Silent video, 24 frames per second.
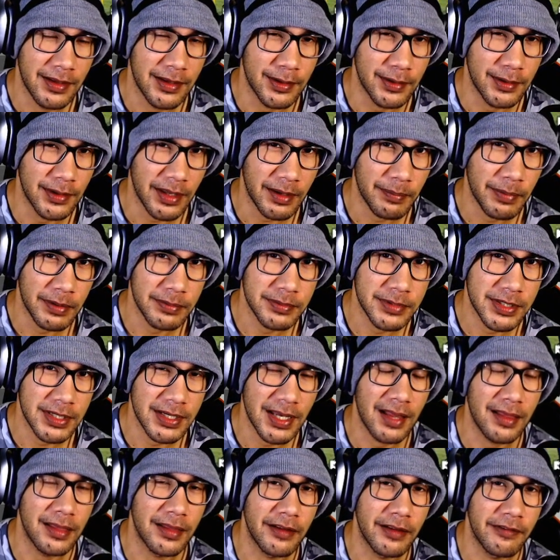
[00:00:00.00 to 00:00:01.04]
You like PUBG?
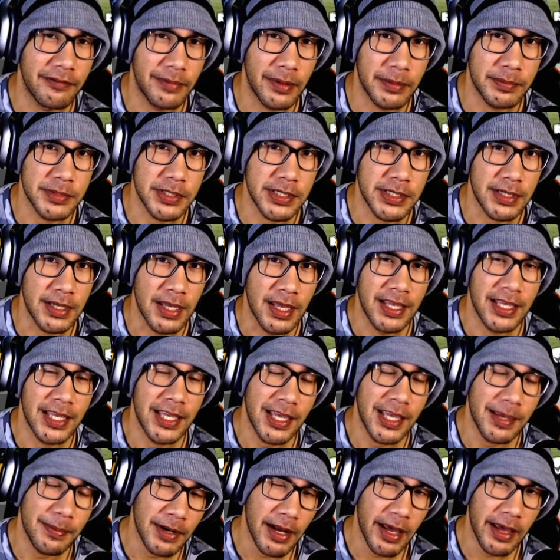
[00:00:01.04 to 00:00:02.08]
I love PUBG.
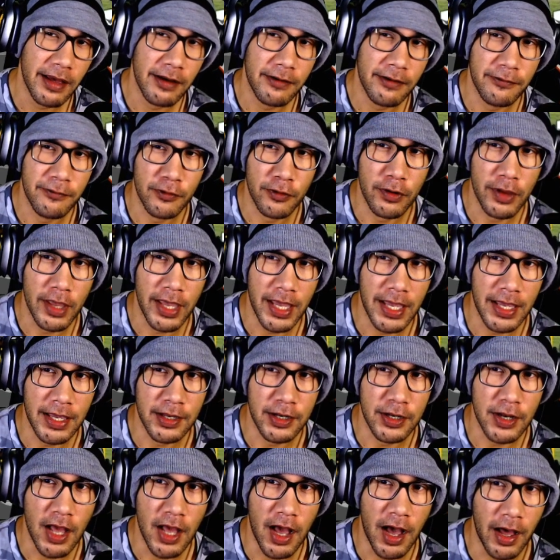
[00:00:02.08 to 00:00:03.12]
Keep an eye out for a
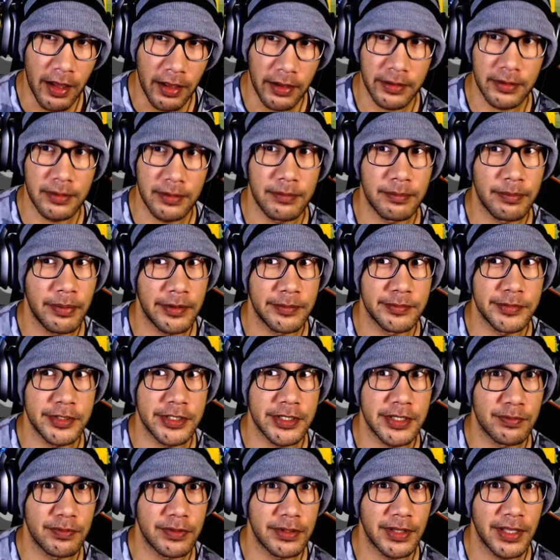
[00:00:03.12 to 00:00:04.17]

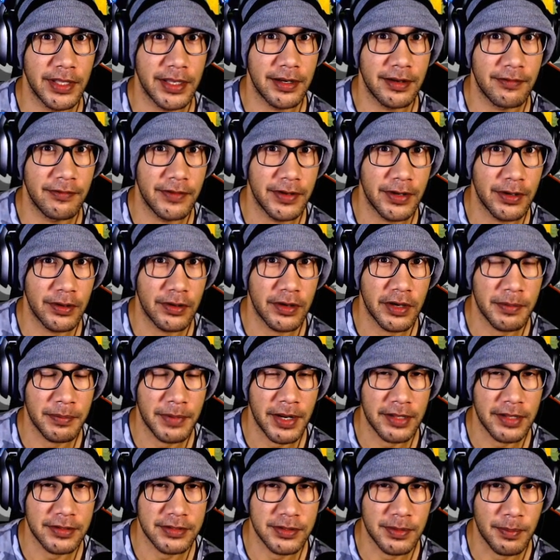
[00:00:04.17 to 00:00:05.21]
un-PUBG related video coming
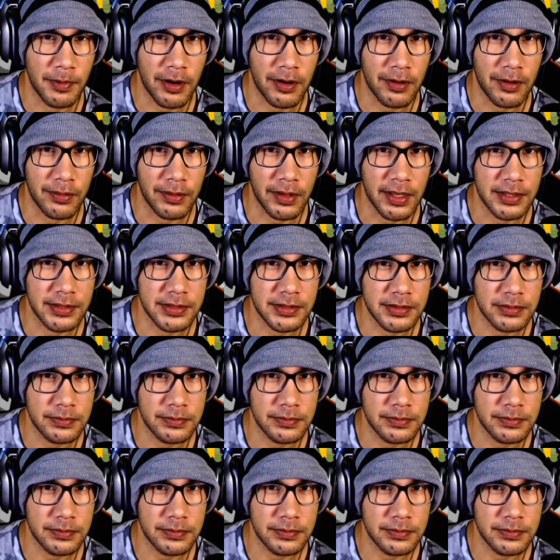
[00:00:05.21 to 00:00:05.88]
out tomorrow, guys.